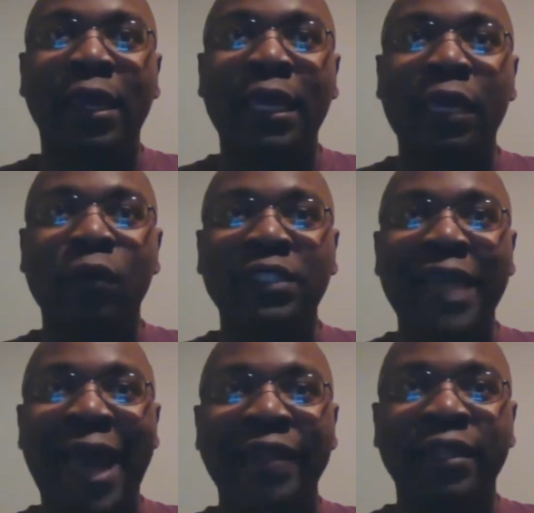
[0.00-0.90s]
he was
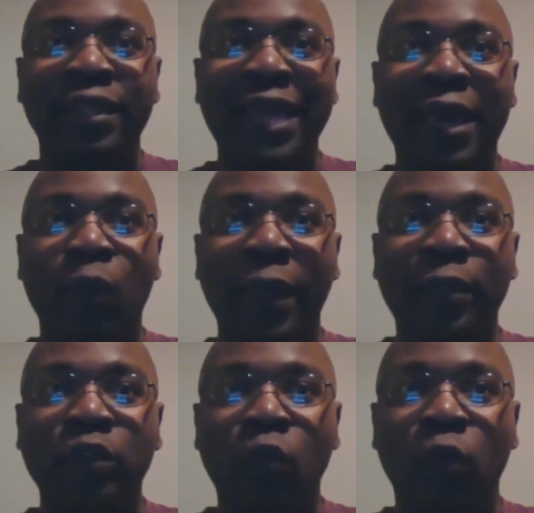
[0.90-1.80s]
acting that way
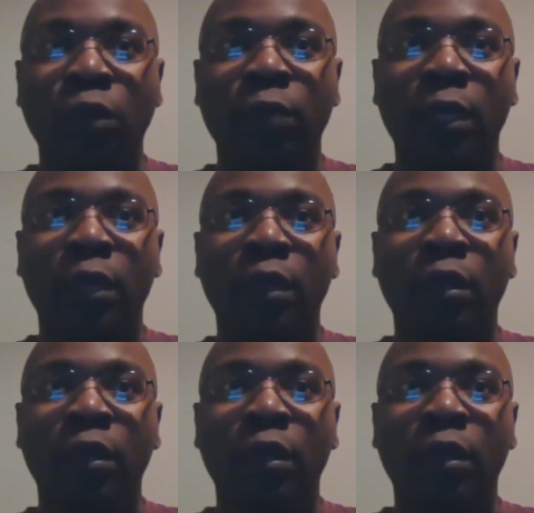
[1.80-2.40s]
toward me,